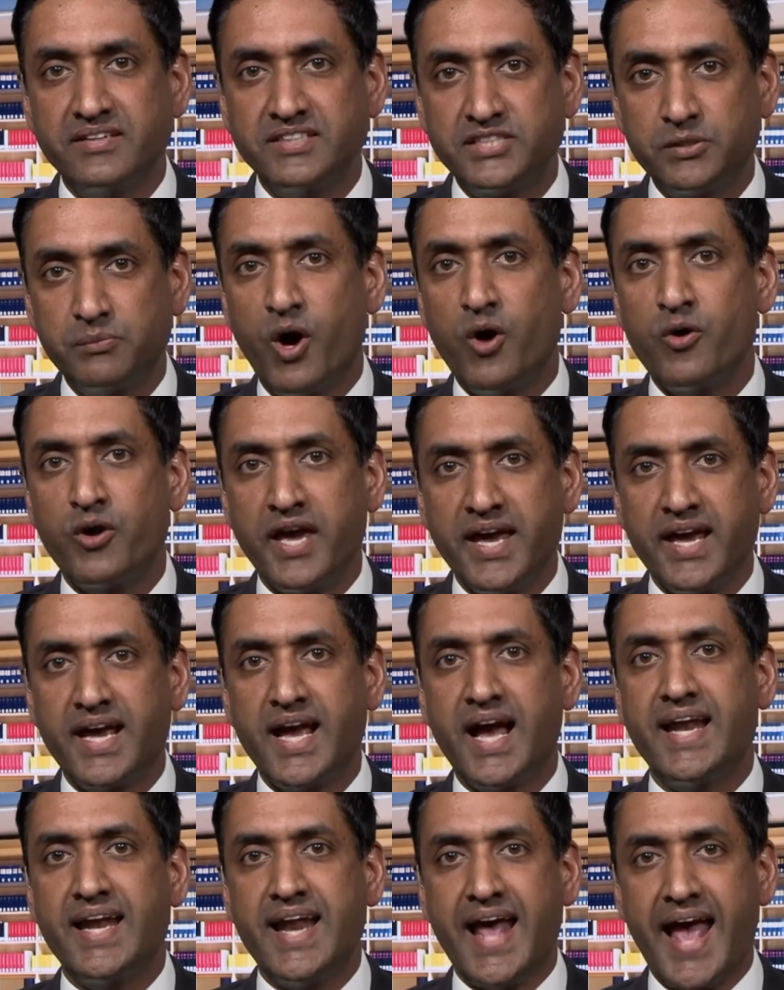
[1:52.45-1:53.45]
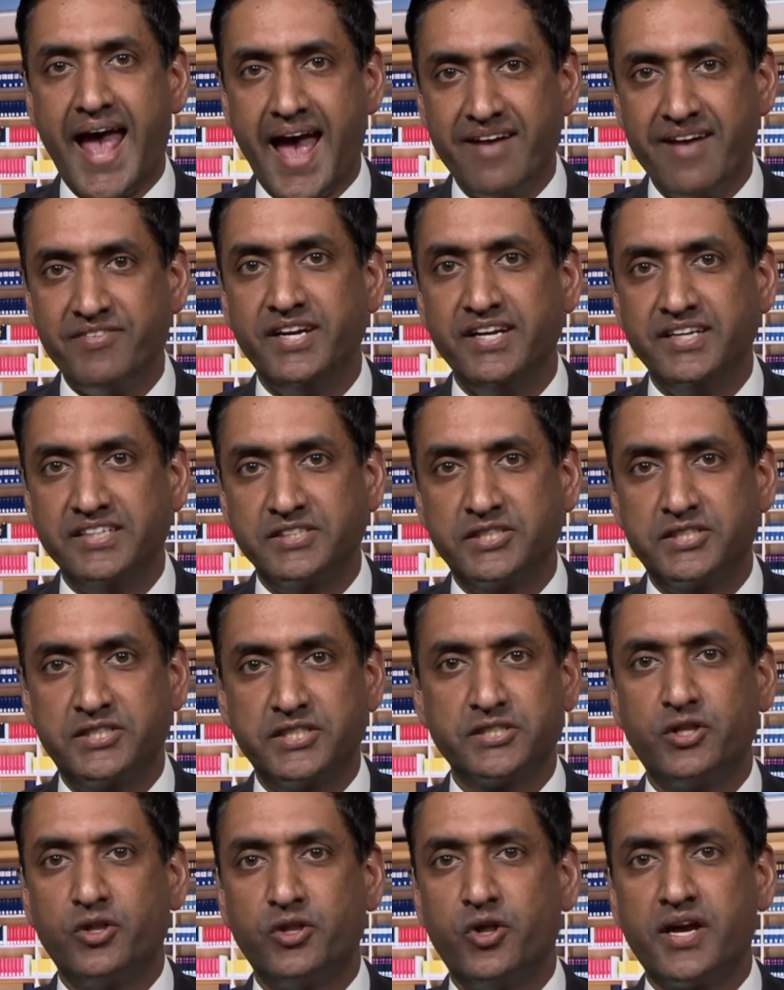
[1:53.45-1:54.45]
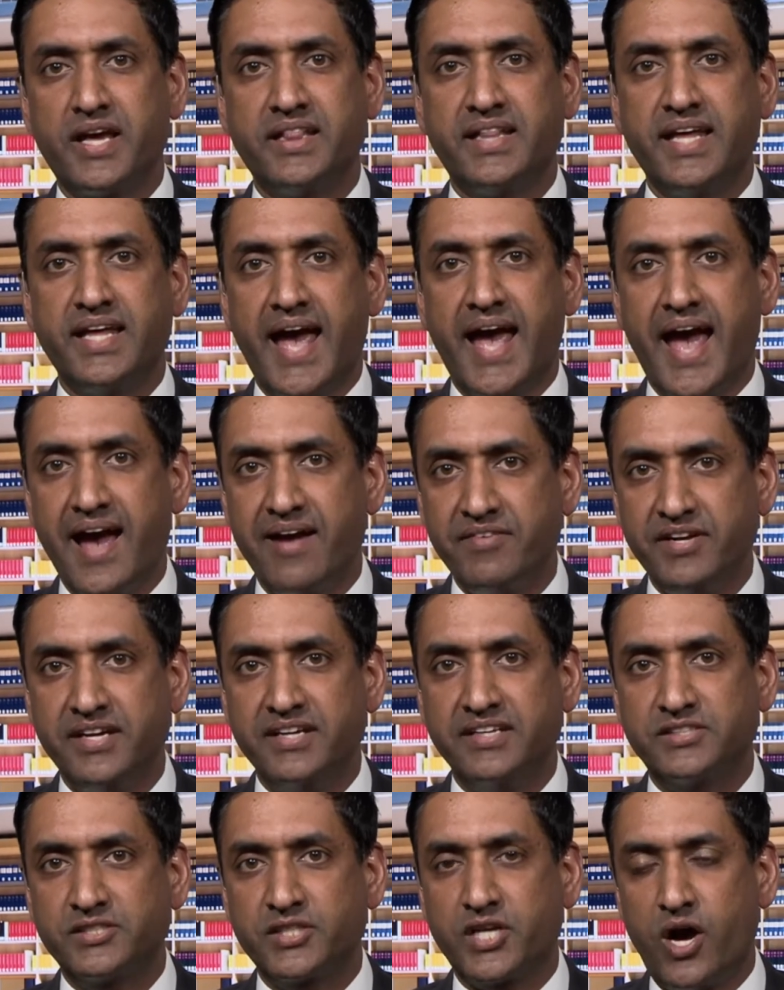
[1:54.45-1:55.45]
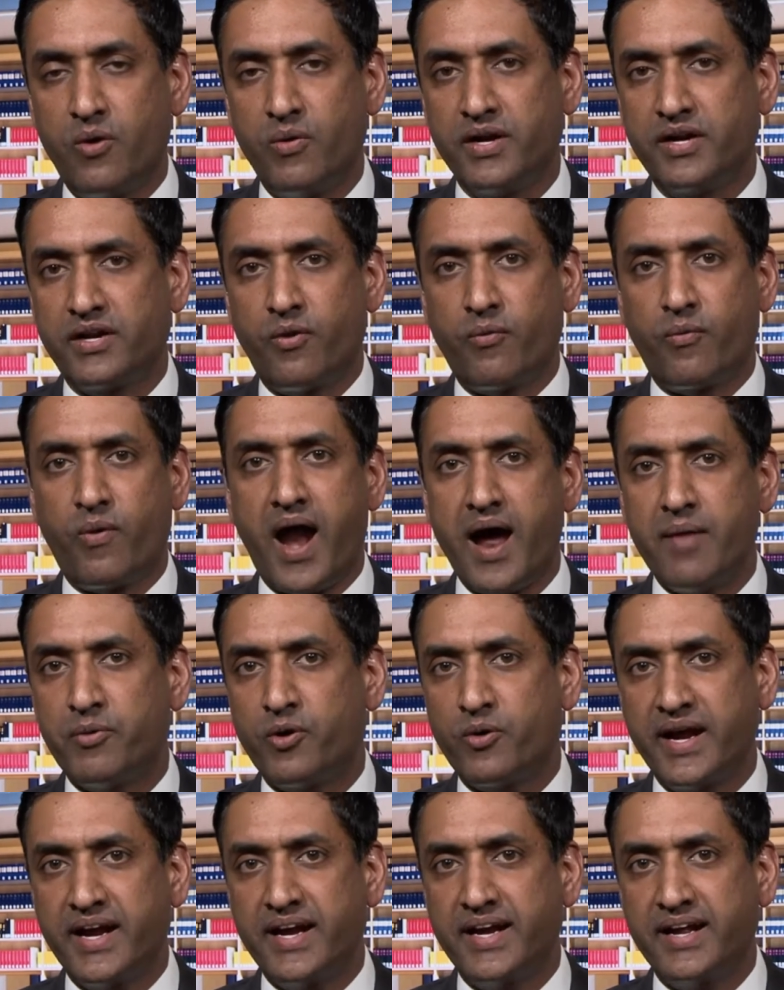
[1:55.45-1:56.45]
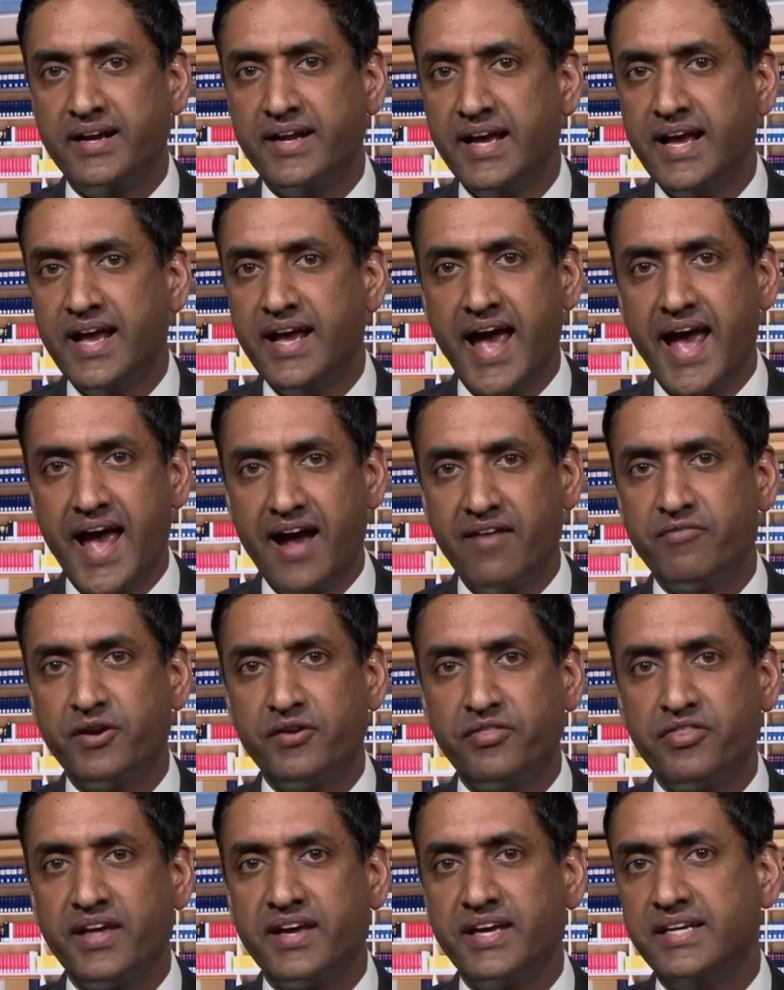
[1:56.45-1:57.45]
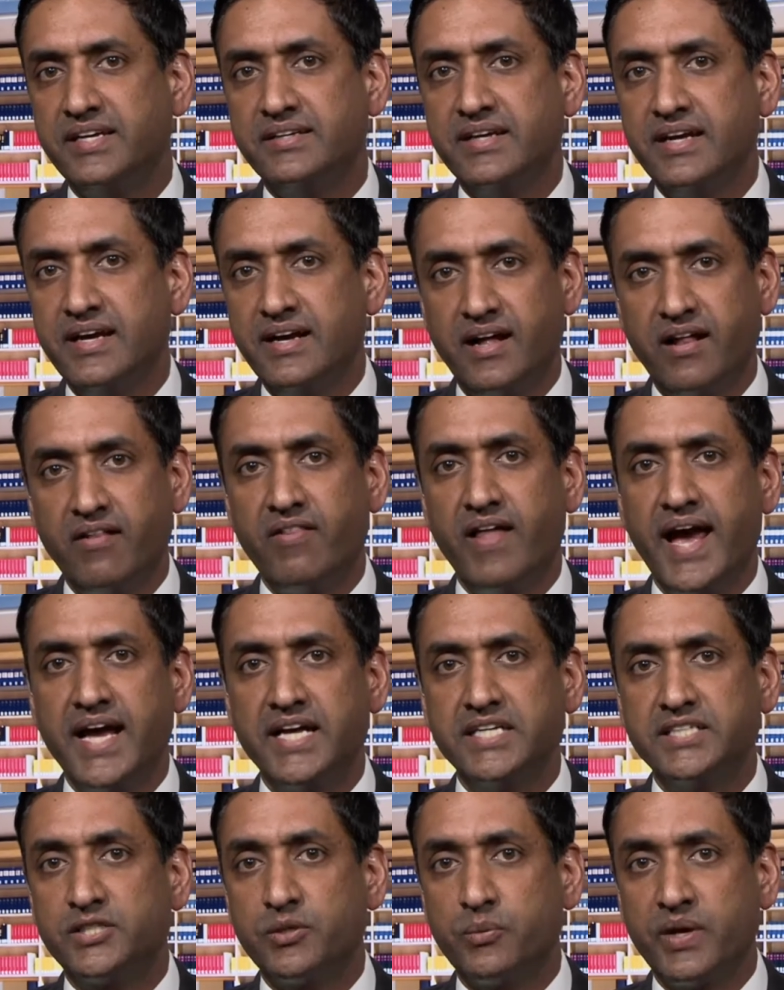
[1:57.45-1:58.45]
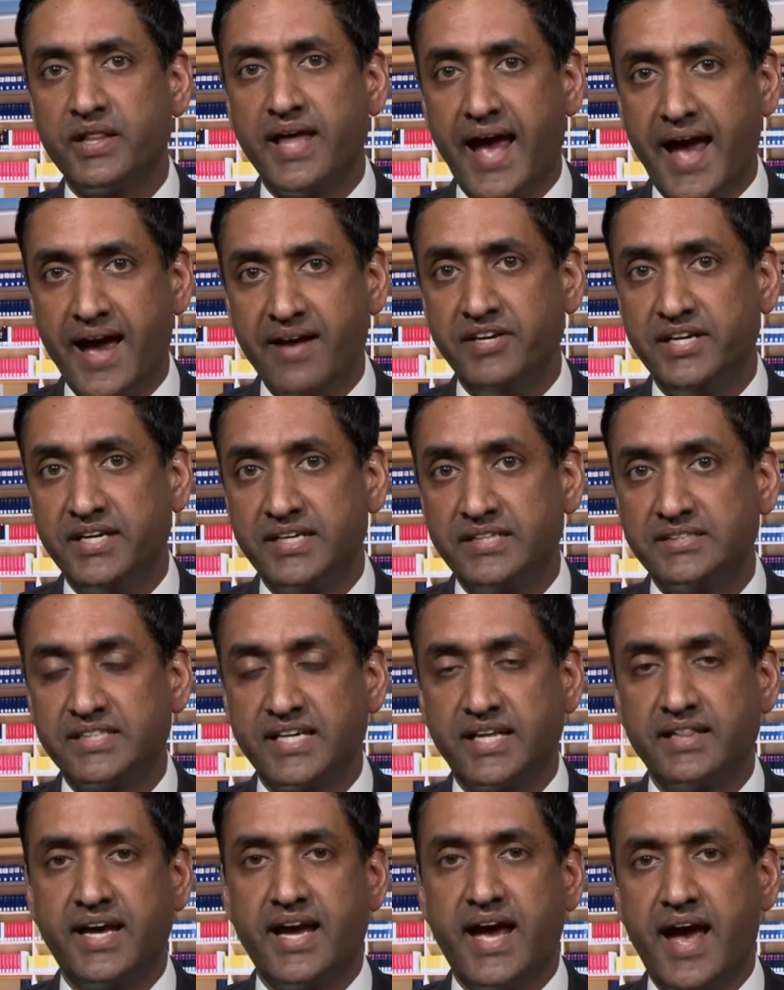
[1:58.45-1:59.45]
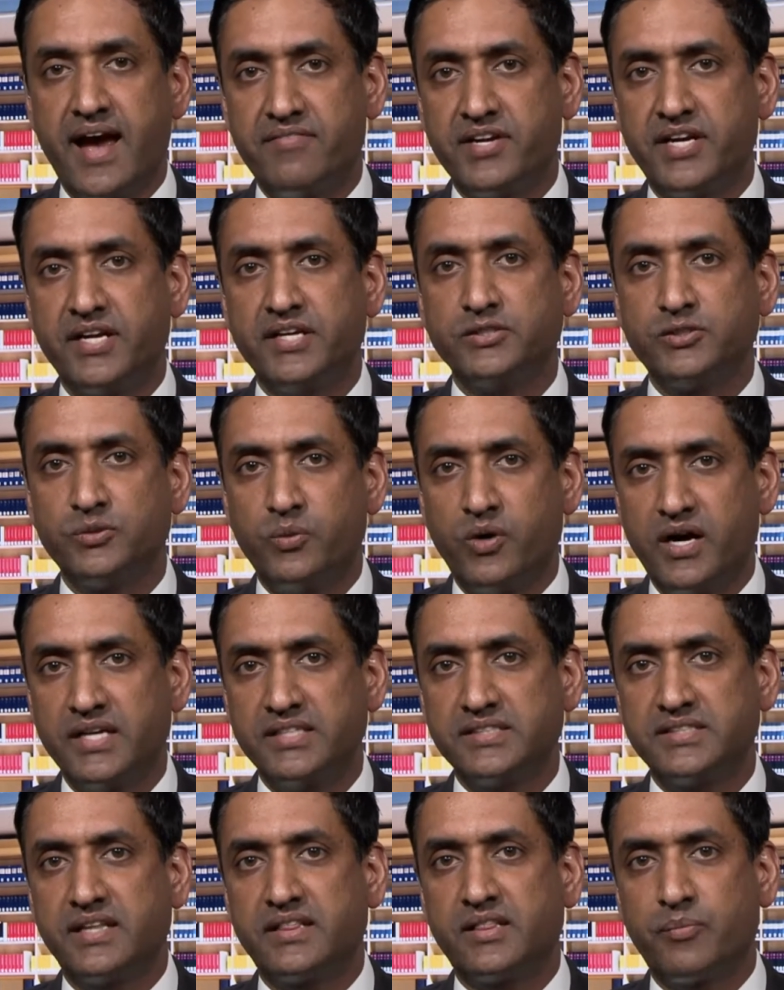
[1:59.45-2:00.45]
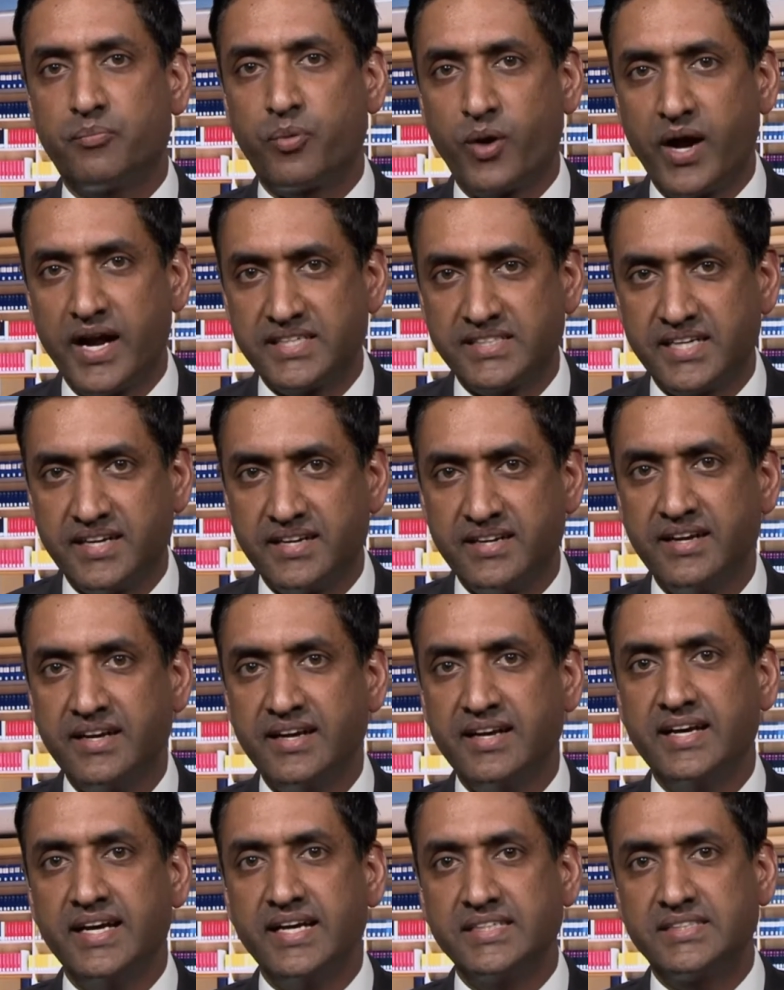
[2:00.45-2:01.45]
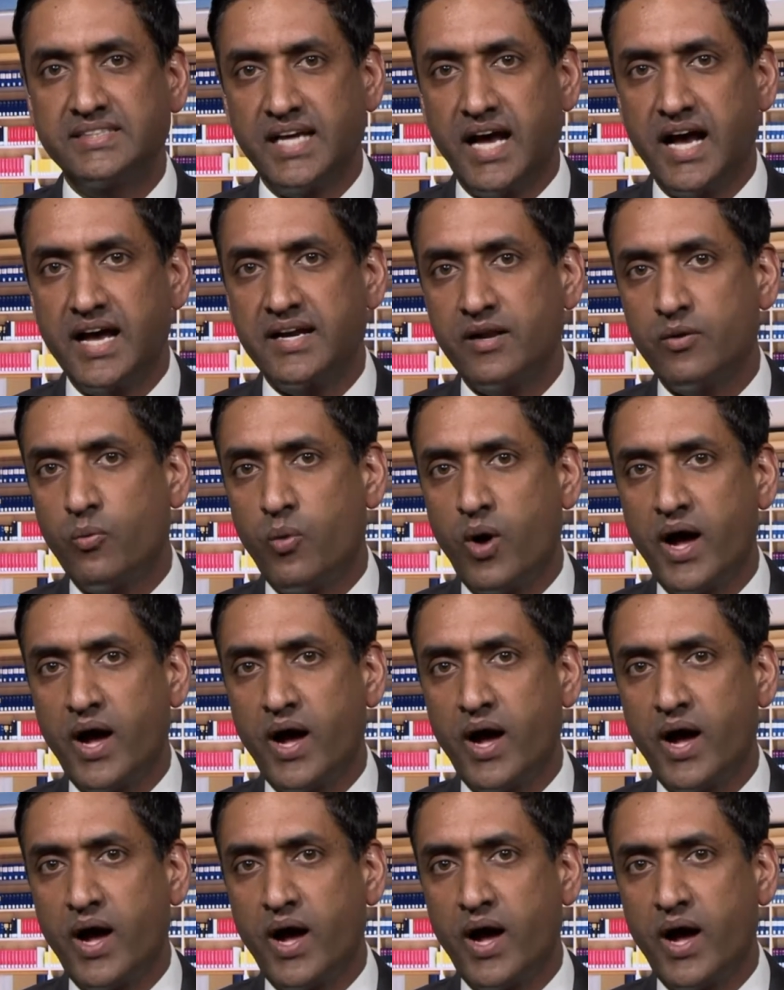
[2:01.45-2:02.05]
smoking gun evidence. Just look at the evidence. Cohen corroborated everything he alleged with evidence, and the evidence was that the president, his son, and